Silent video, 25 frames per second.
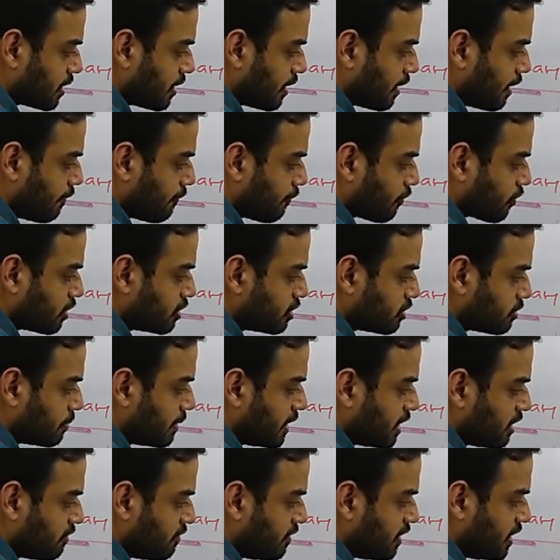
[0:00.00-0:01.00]
the difference
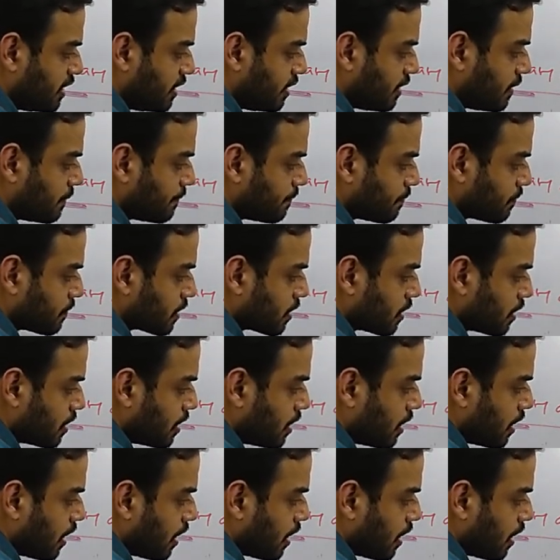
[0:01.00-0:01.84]
between